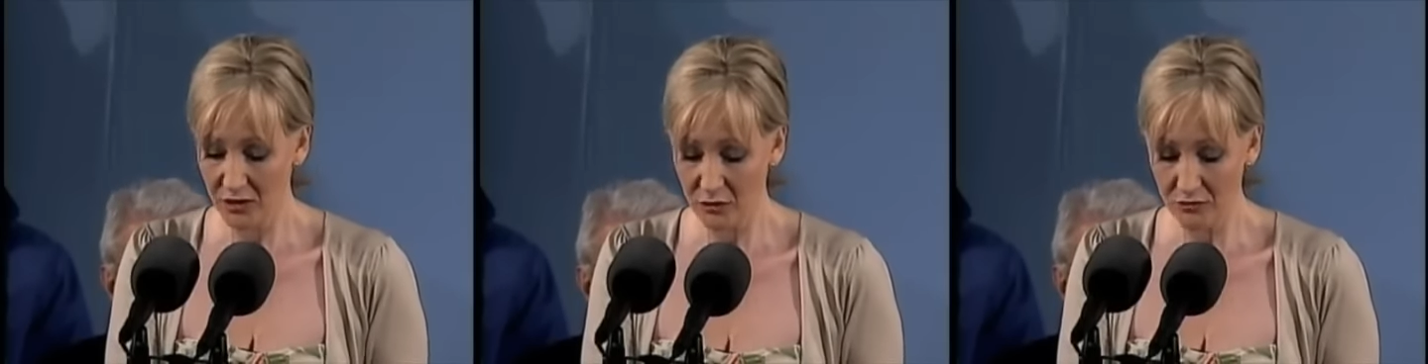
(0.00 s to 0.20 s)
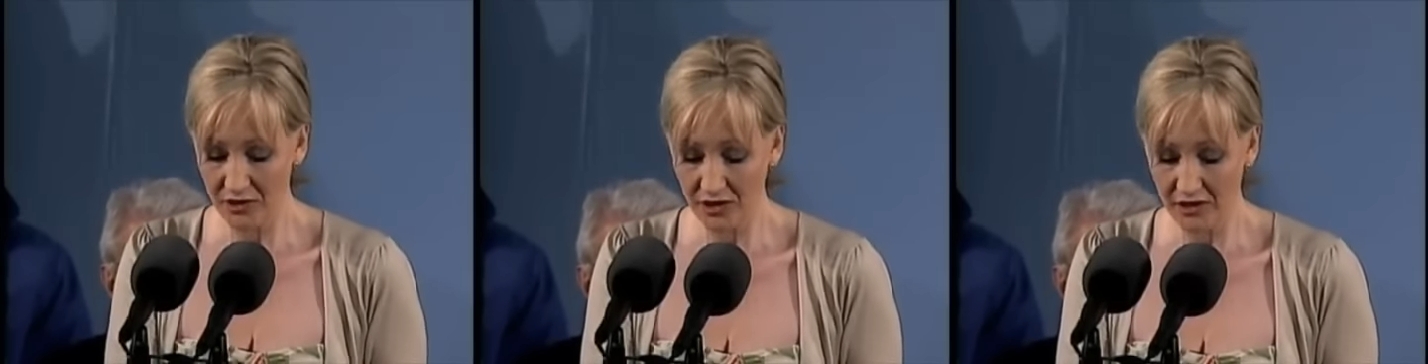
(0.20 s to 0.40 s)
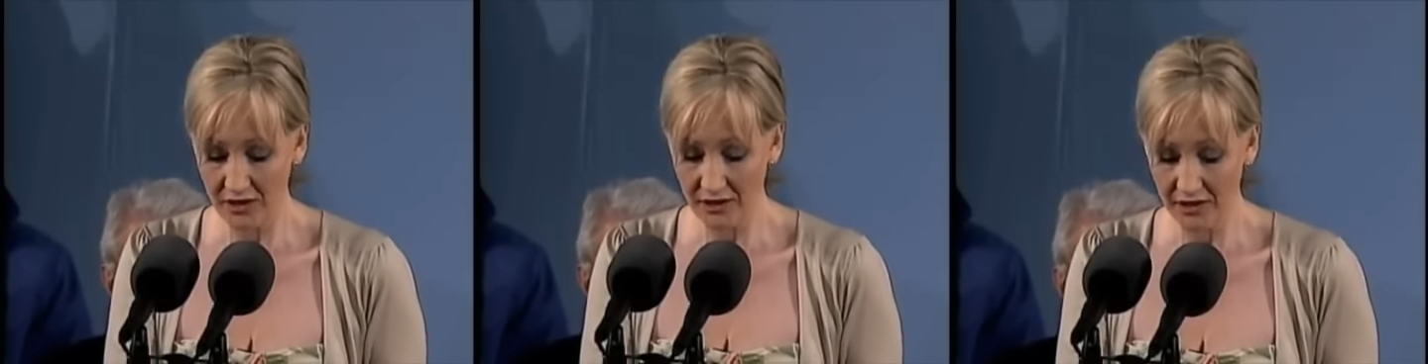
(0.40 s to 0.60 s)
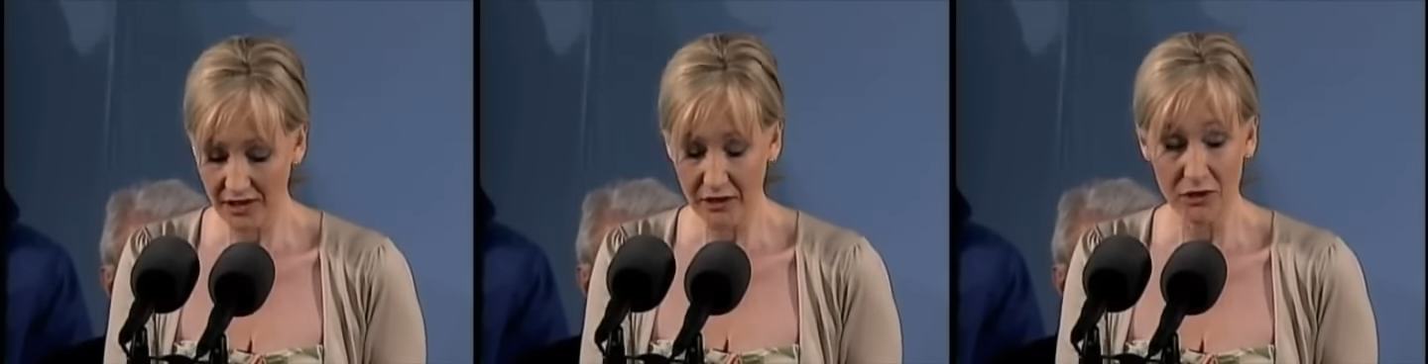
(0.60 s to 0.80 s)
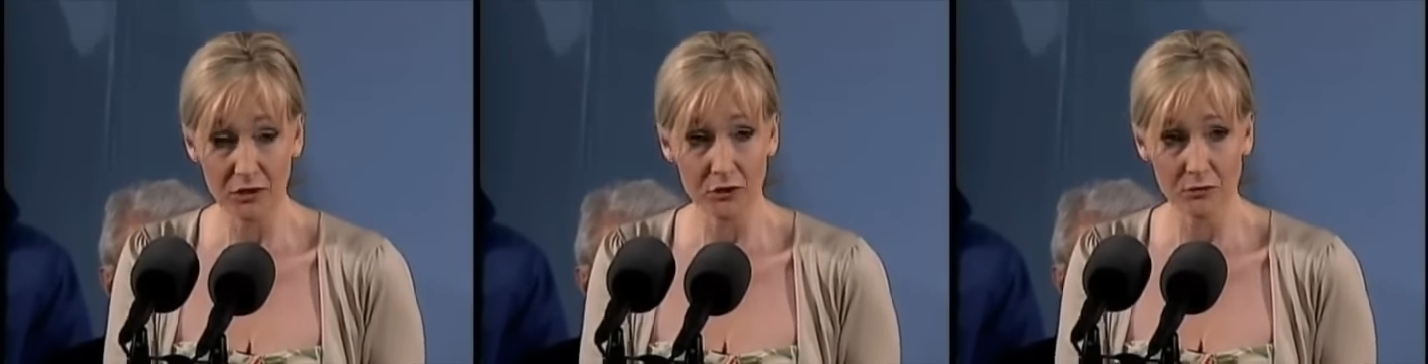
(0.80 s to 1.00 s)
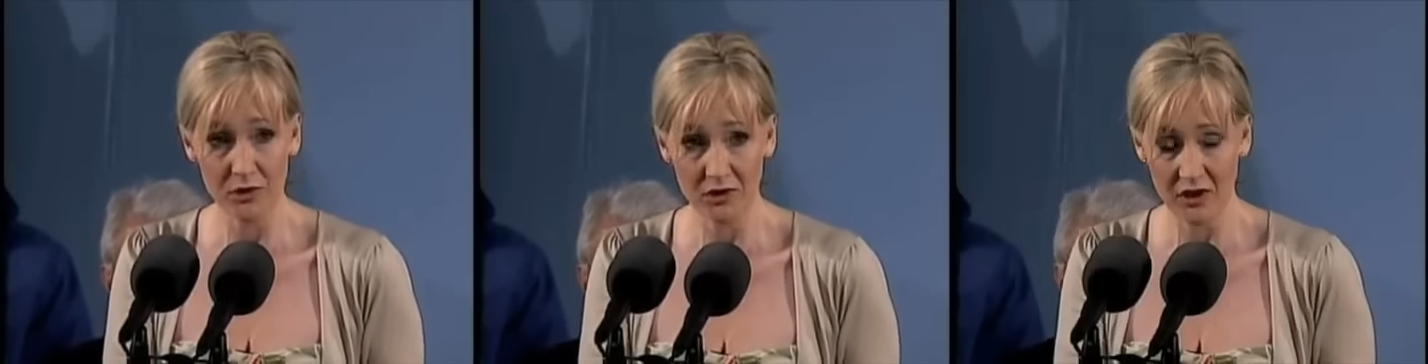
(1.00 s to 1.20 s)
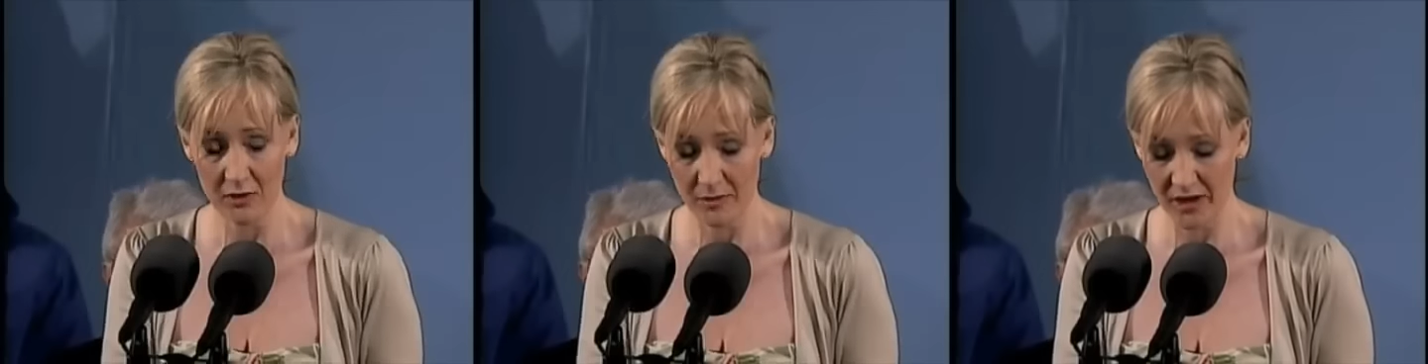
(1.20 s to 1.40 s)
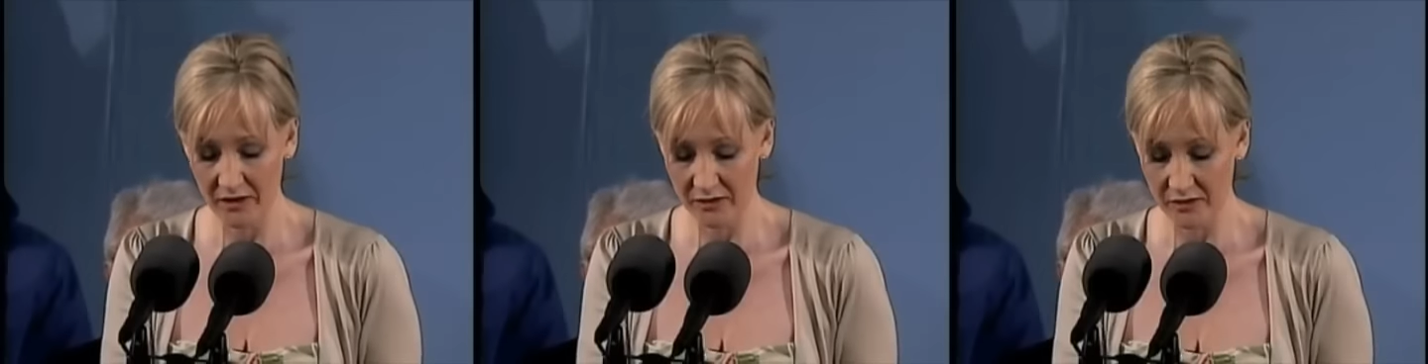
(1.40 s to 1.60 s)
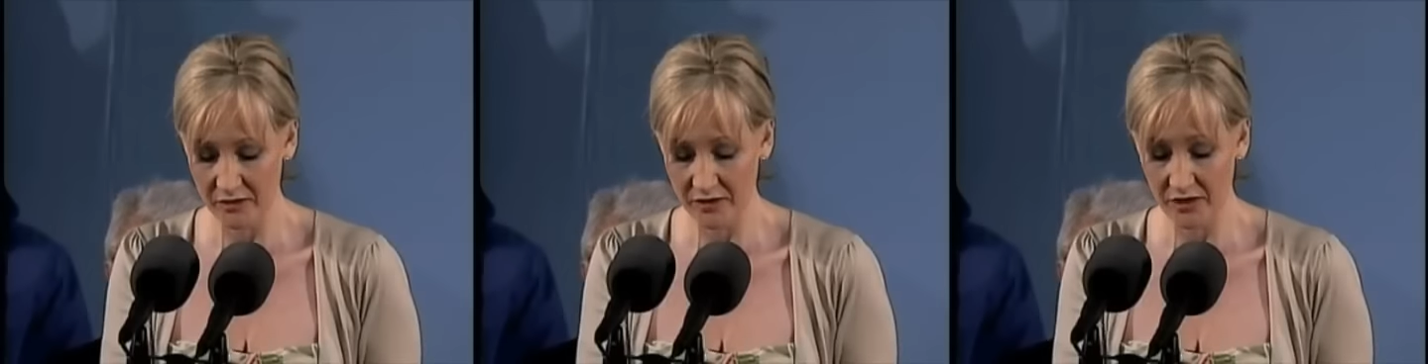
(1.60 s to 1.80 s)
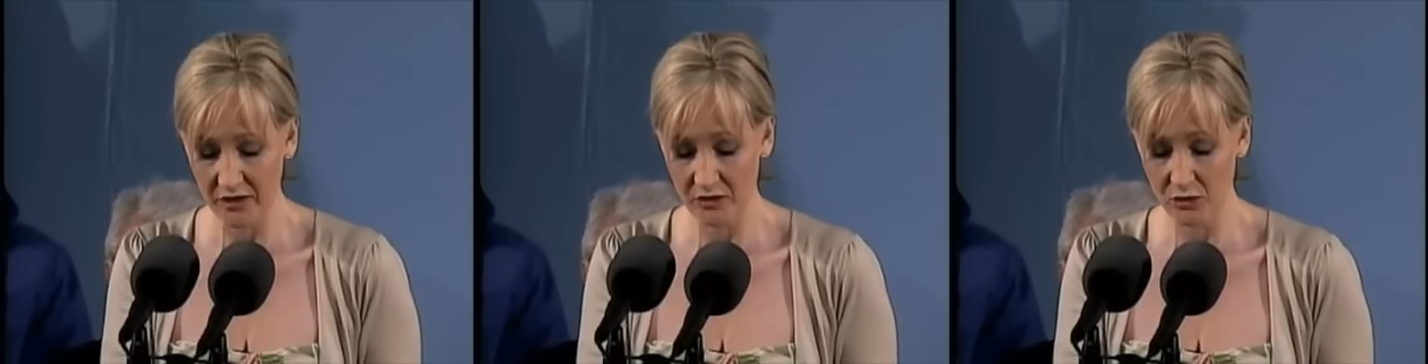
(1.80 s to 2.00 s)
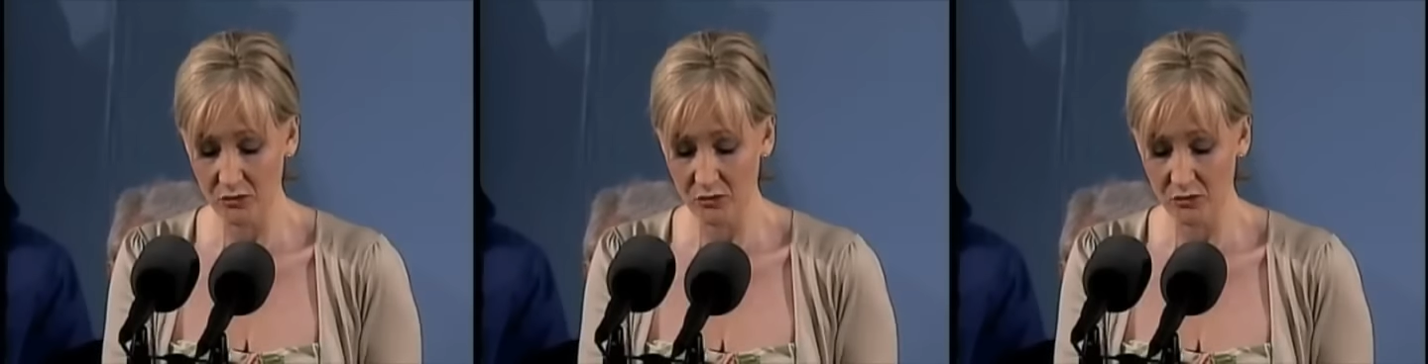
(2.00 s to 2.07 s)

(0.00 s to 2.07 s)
the uniquely human capacity